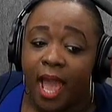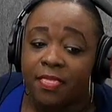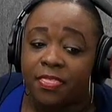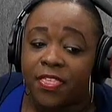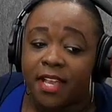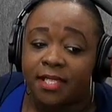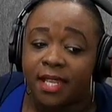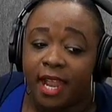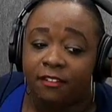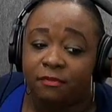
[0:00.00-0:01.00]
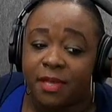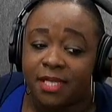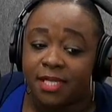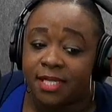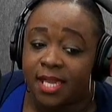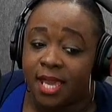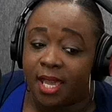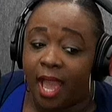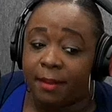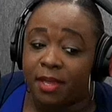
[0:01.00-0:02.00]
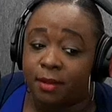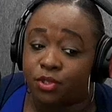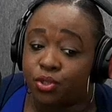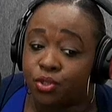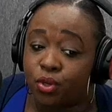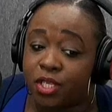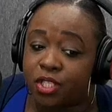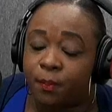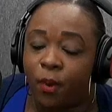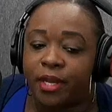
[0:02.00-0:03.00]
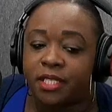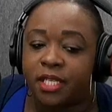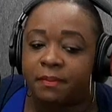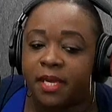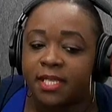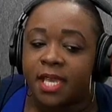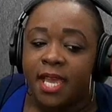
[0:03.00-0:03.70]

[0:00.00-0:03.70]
things that I've been seeing, I mean, I'm so disappointed because